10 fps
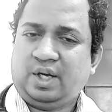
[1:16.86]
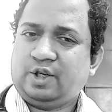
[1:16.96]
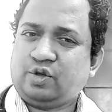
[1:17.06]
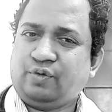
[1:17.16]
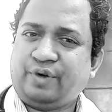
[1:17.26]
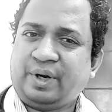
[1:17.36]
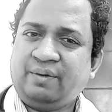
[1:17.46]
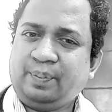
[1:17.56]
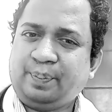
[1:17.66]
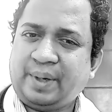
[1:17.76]
So
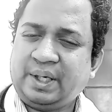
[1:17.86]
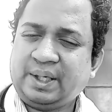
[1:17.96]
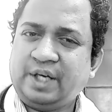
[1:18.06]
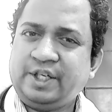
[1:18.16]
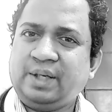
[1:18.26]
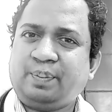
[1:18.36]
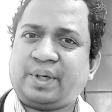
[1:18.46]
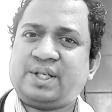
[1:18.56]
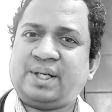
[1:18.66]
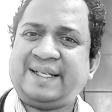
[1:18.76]
whenever pericardial
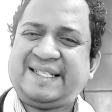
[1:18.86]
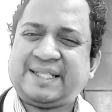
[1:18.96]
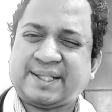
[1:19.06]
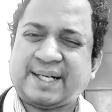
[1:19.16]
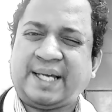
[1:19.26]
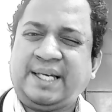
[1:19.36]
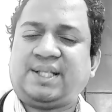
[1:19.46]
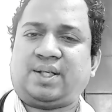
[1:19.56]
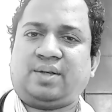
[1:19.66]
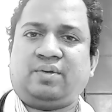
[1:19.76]
pressure is
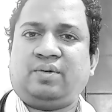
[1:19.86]
raised,